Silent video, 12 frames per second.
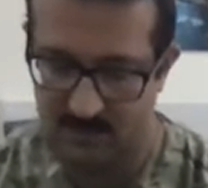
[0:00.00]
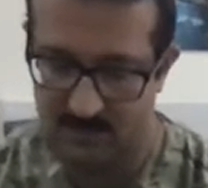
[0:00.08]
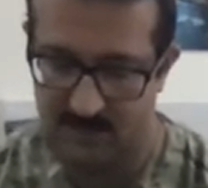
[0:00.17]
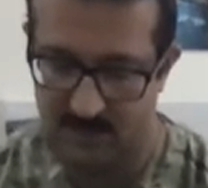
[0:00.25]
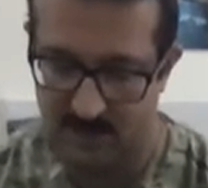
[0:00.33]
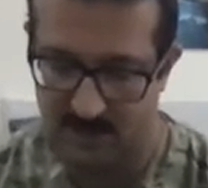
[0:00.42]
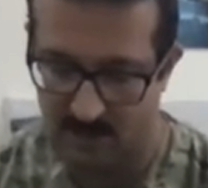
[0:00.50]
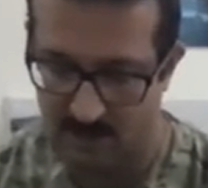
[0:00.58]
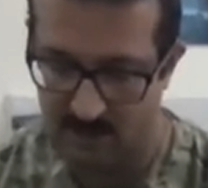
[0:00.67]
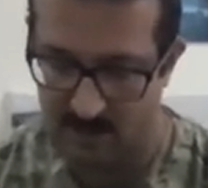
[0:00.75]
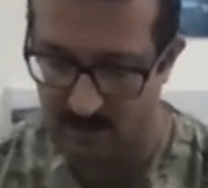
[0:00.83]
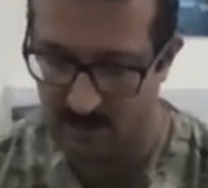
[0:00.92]
There
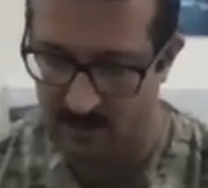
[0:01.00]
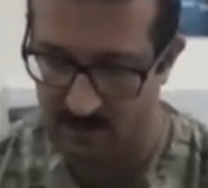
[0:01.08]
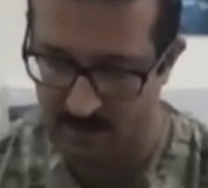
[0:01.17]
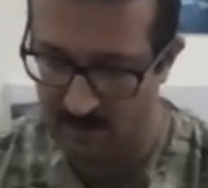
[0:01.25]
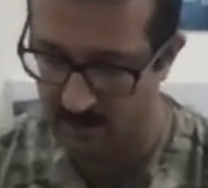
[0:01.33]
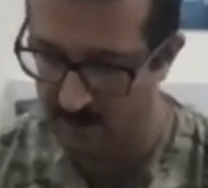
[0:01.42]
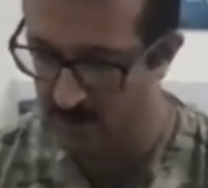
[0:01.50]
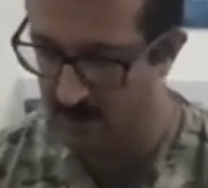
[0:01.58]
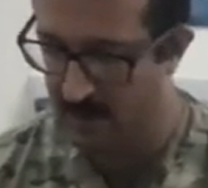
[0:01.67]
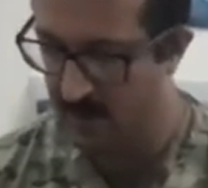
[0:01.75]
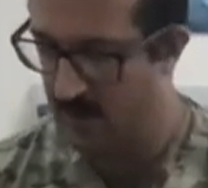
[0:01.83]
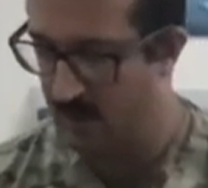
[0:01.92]

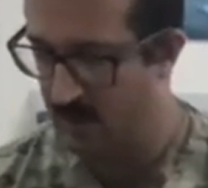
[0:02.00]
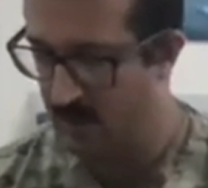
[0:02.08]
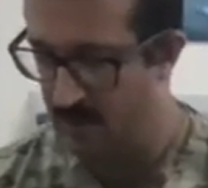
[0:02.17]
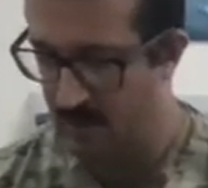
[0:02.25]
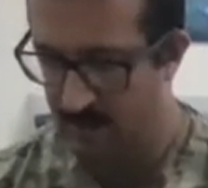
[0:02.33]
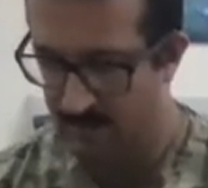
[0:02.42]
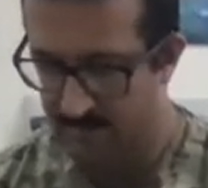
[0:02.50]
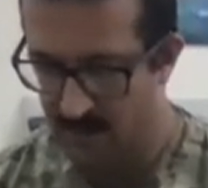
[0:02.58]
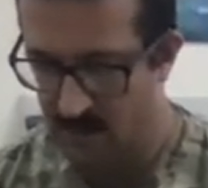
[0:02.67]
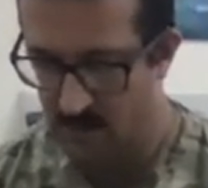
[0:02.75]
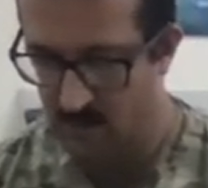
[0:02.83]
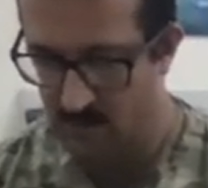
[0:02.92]
are a
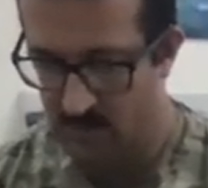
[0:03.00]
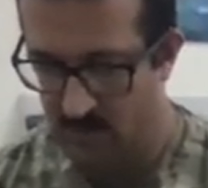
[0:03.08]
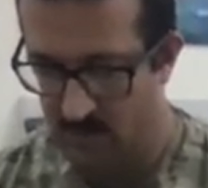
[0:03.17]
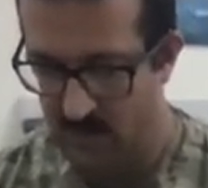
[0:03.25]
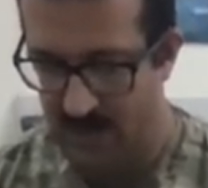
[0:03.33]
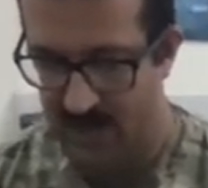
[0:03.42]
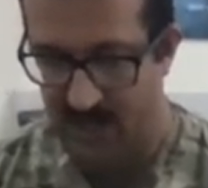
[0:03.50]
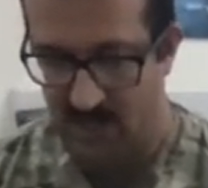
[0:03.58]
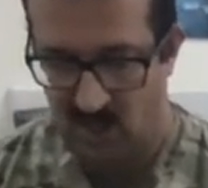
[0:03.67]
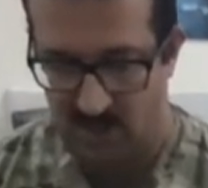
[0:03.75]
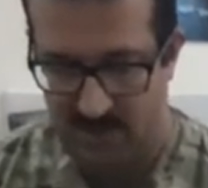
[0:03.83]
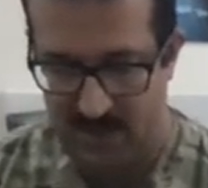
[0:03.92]
few
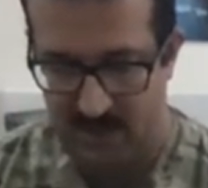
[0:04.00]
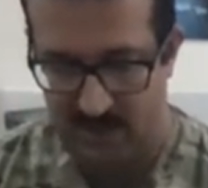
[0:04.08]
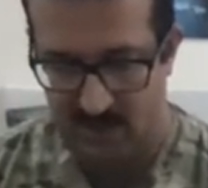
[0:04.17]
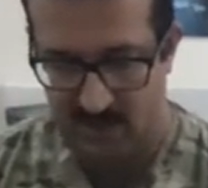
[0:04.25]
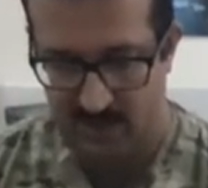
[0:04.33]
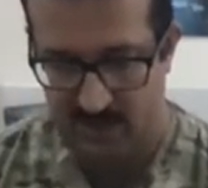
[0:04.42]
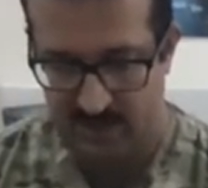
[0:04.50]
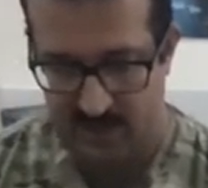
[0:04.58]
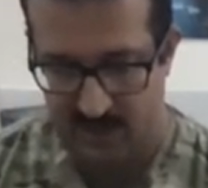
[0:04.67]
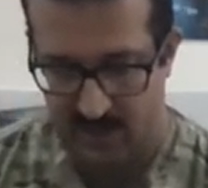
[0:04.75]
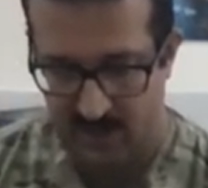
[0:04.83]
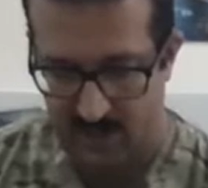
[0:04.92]
H bandages
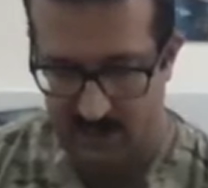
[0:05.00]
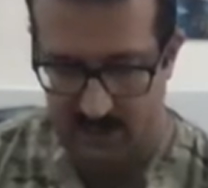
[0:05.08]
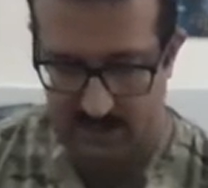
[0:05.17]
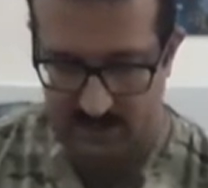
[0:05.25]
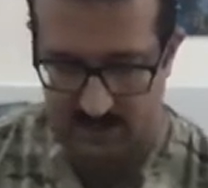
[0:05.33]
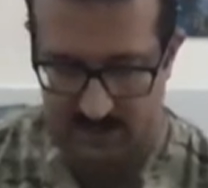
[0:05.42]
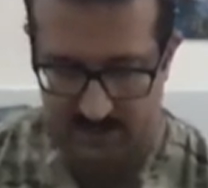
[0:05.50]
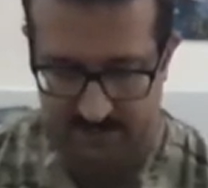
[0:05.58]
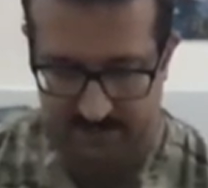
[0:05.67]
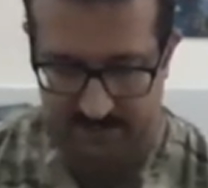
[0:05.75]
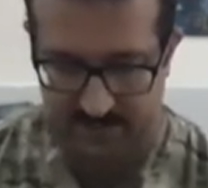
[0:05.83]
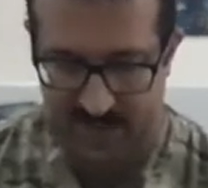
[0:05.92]
and
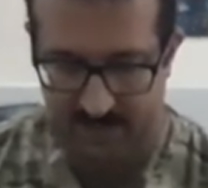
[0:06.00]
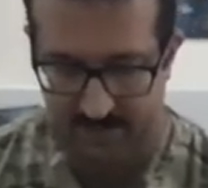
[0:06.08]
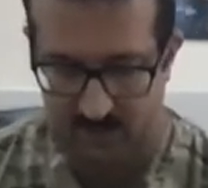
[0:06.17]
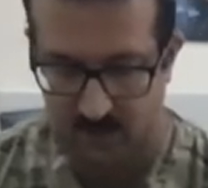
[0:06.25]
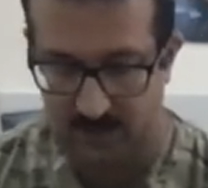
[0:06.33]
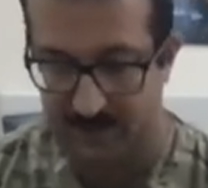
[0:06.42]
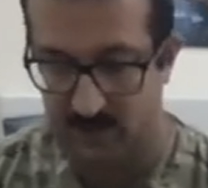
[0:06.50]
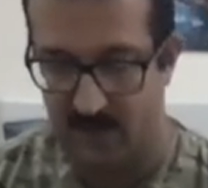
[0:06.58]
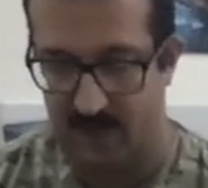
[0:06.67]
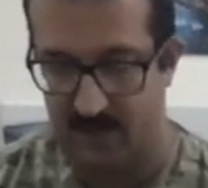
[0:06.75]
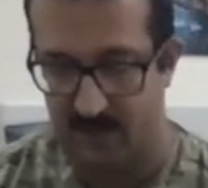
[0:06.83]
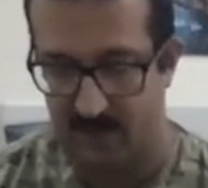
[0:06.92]
flat folded
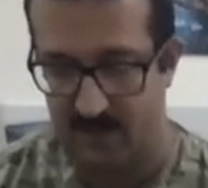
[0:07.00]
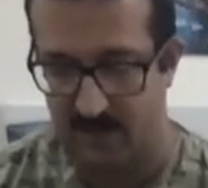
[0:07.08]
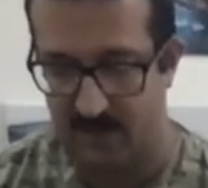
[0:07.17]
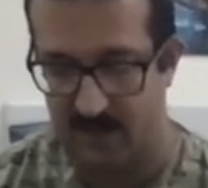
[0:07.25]
dressings.